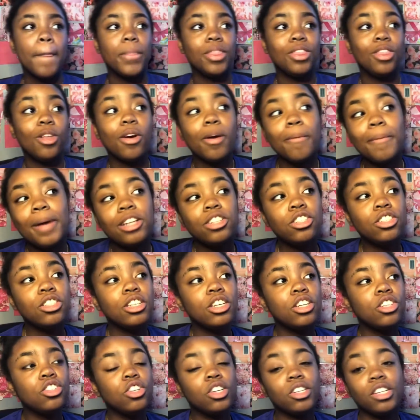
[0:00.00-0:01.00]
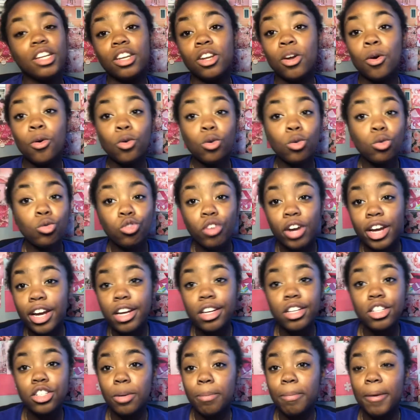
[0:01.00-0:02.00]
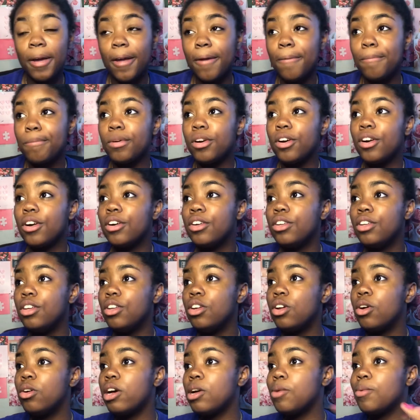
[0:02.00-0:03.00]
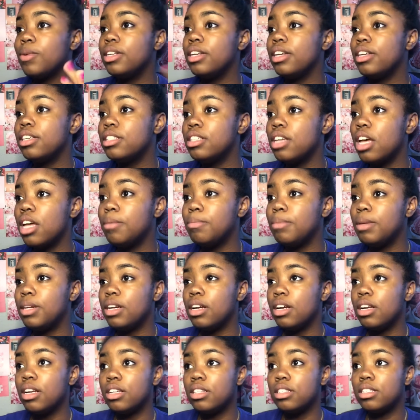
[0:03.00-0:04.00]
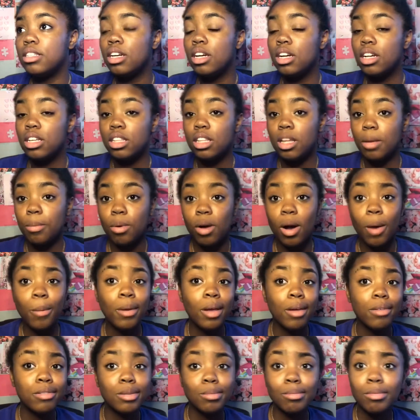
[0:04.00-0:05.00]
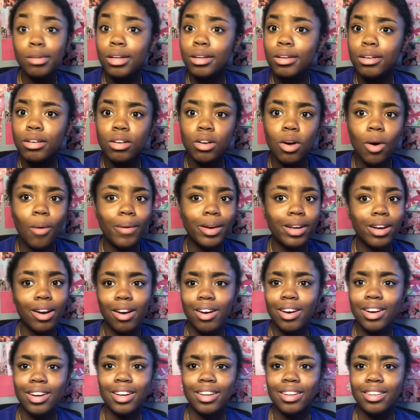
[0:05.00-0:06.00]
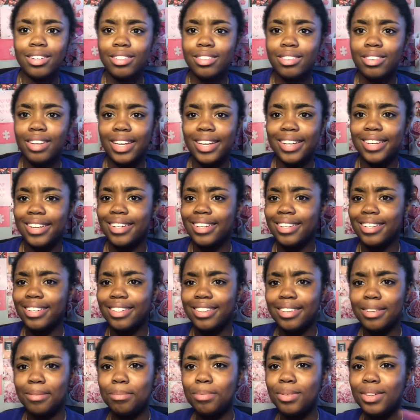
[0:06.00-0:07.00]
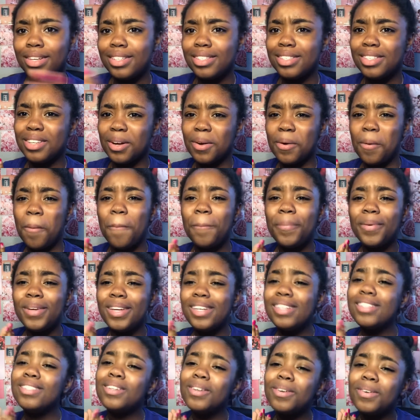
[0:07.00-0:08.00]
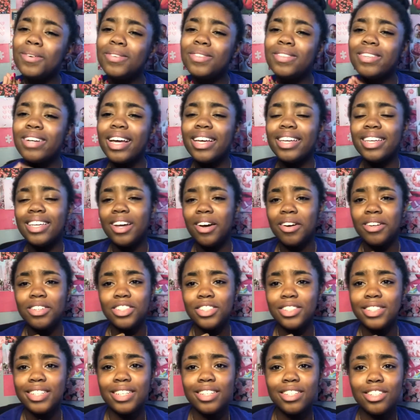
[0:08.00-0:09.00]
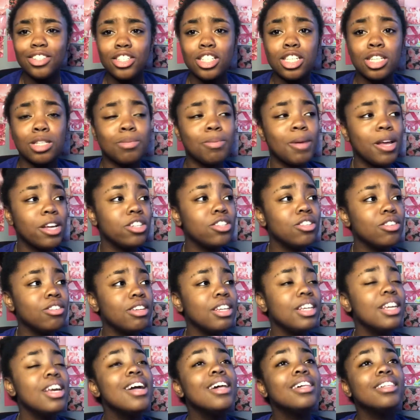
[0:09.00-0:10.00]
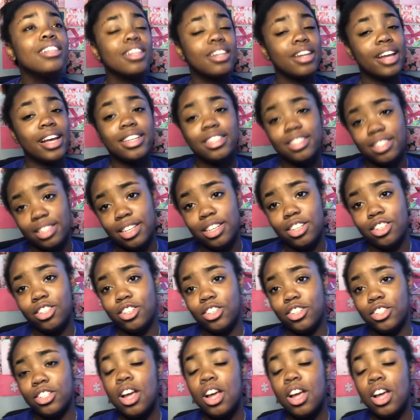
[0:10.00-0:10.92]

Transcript: Look about your teacher. They don't grade your paper, you know, like when they said, because they probably have something going on. Like, please don't please don't like yell at your teachers, especially the nice teachers,